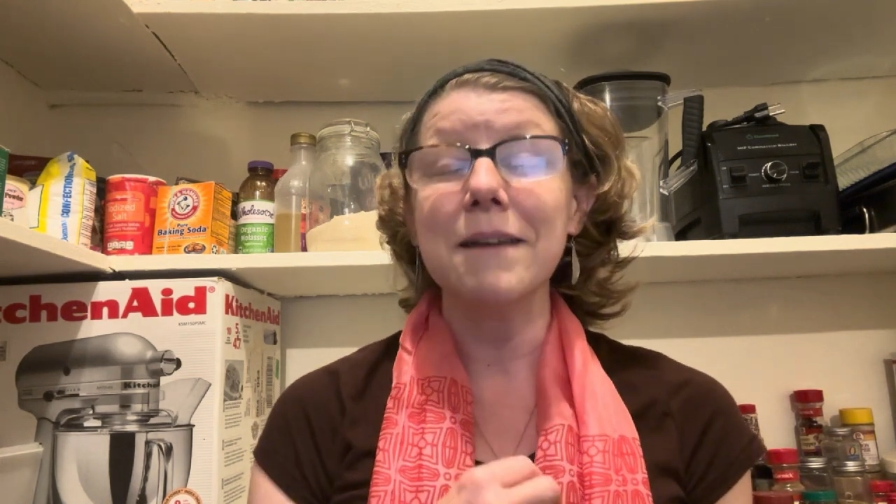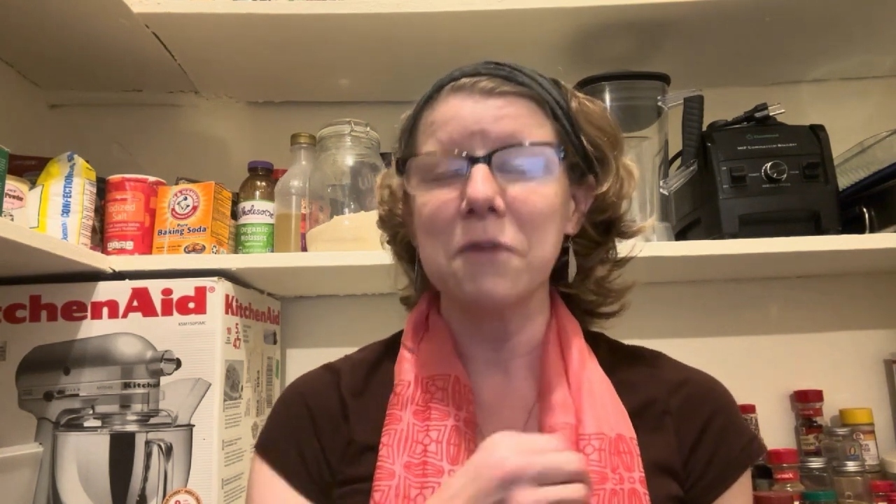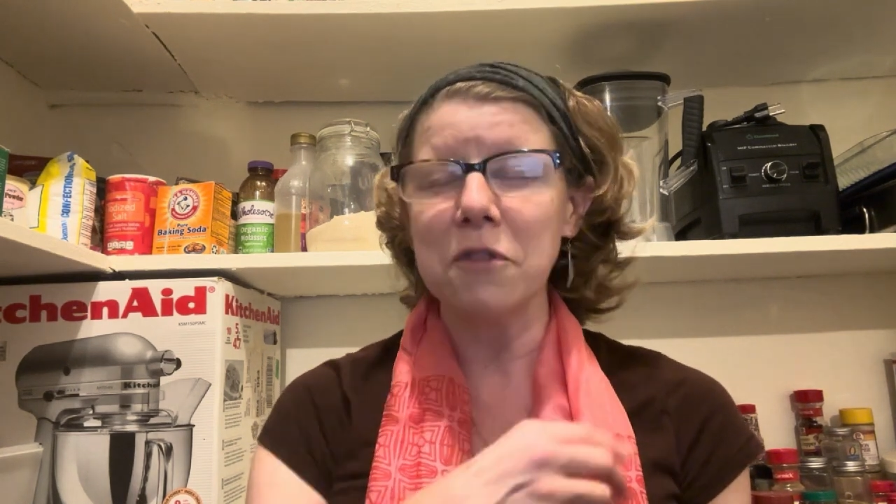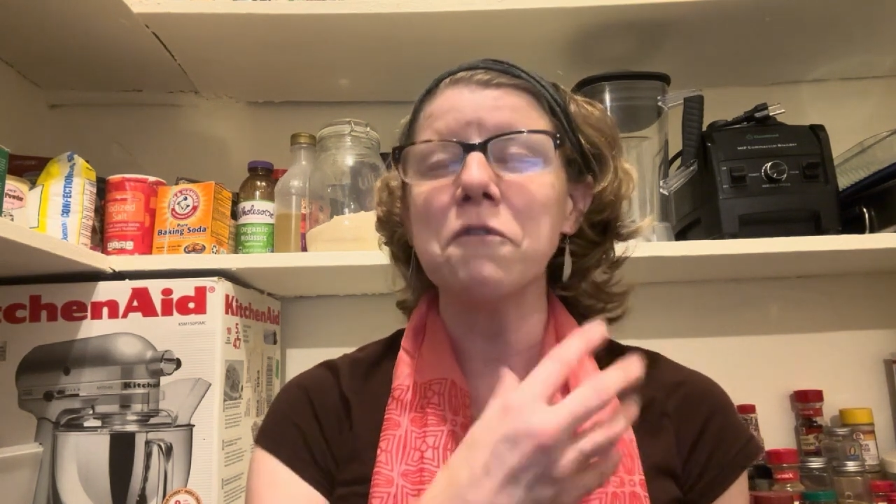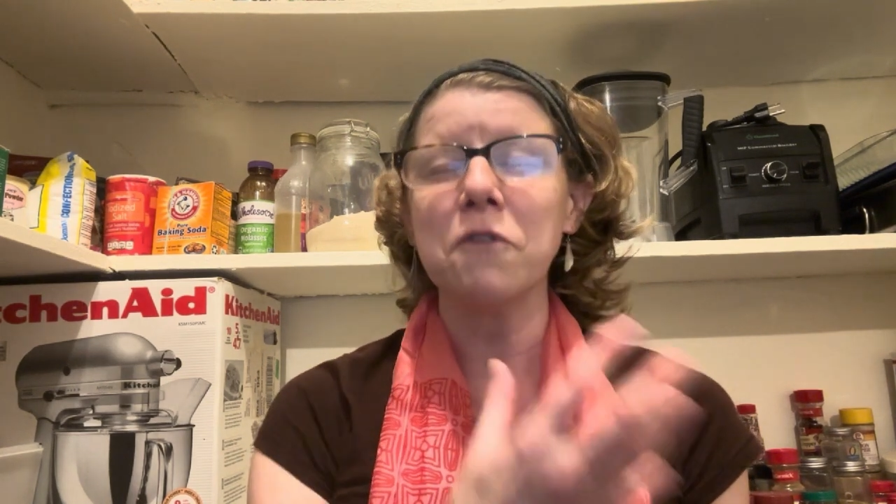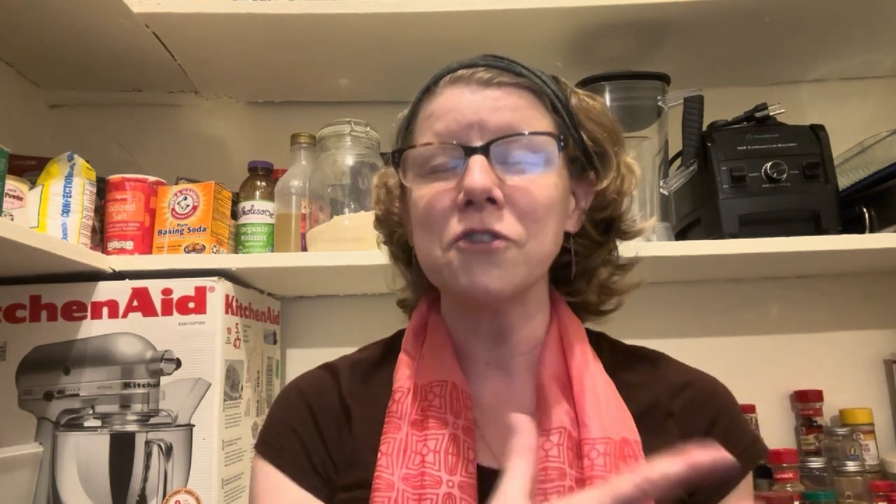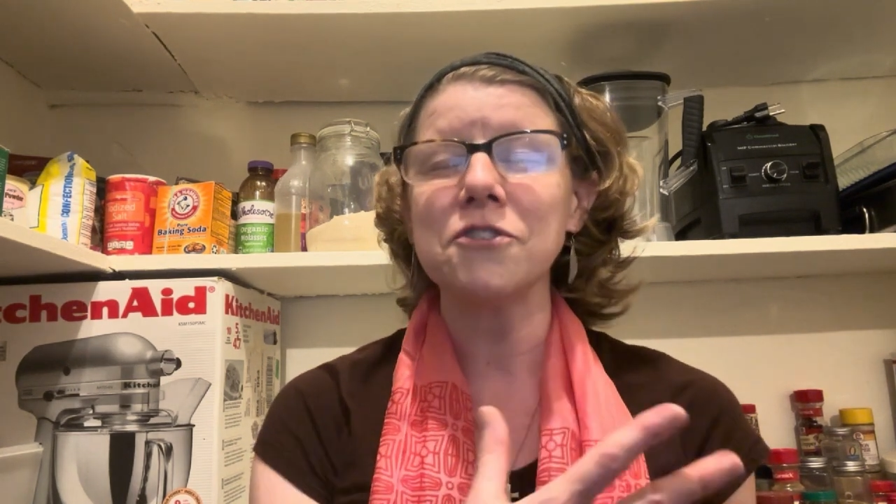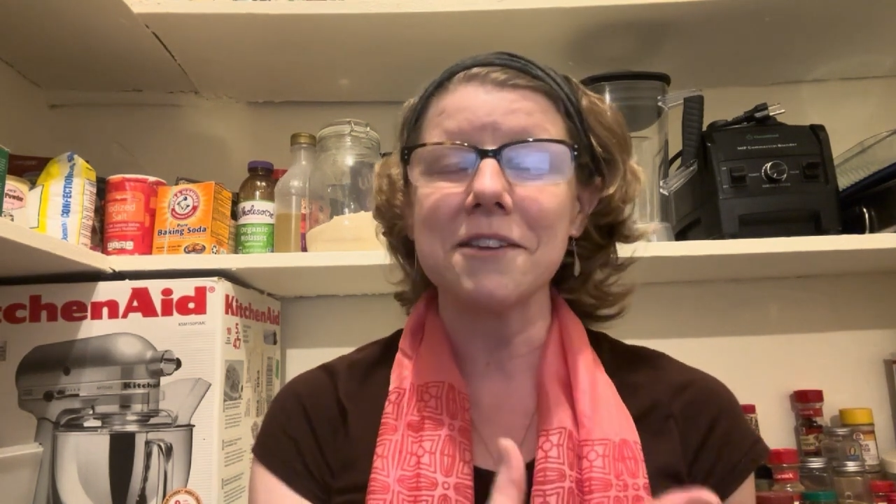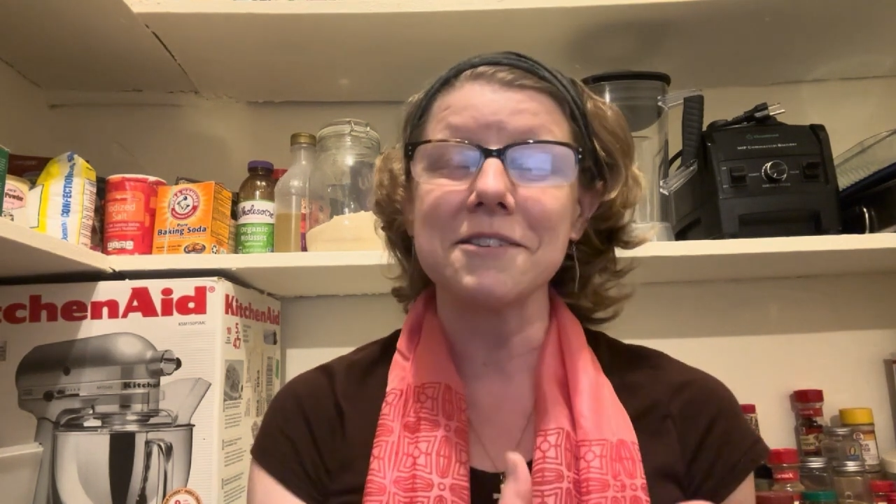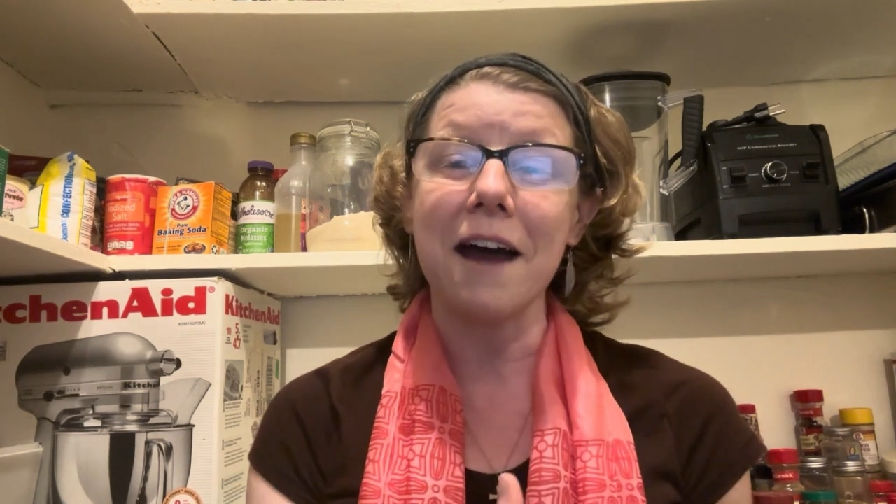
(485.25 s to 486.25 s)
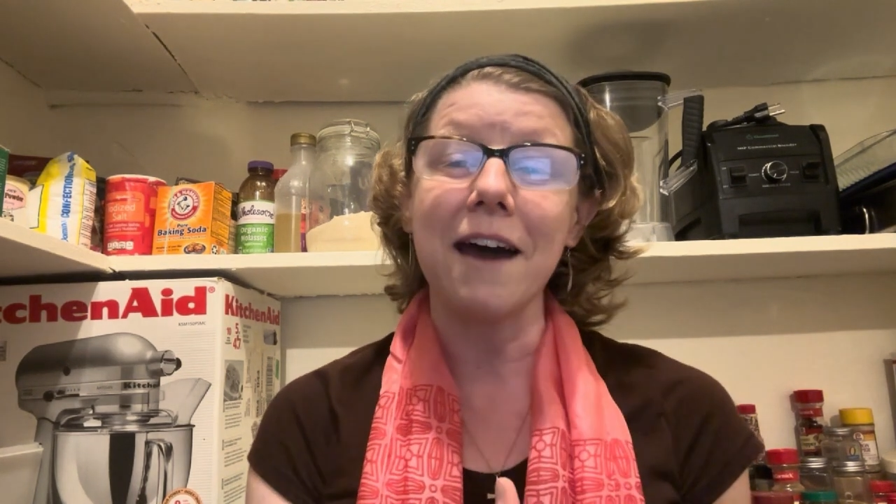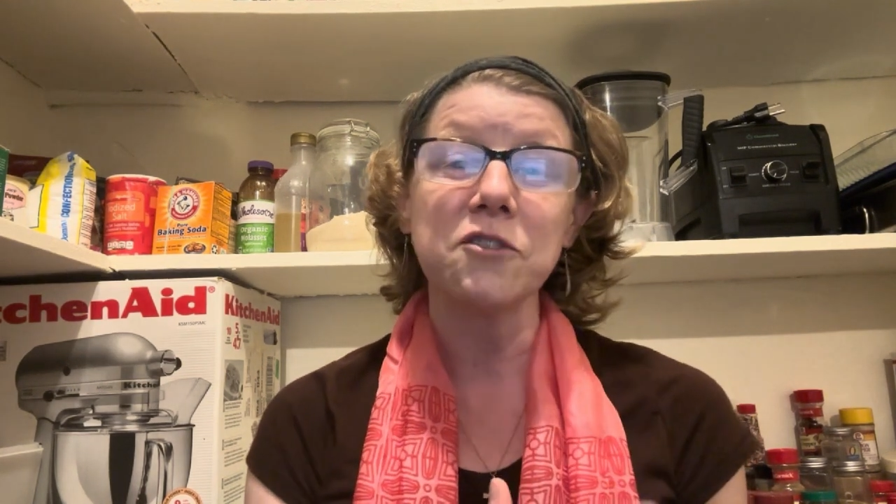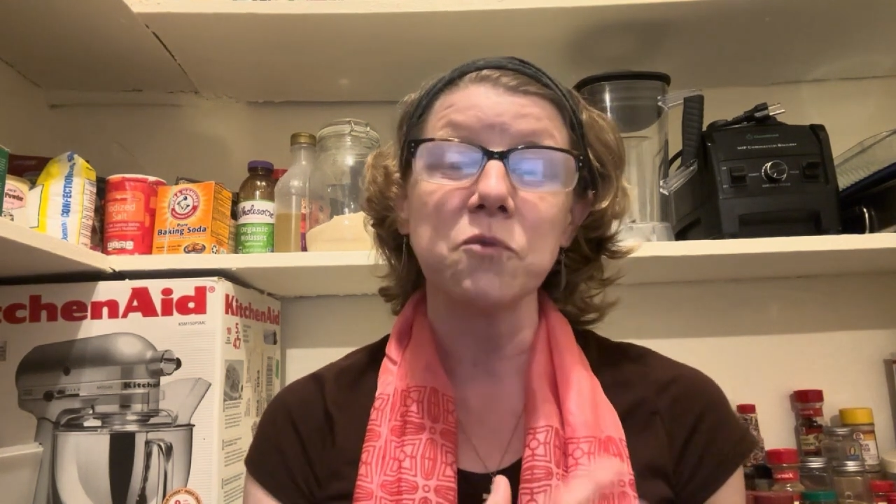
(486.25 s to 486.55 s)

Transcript: verse says God is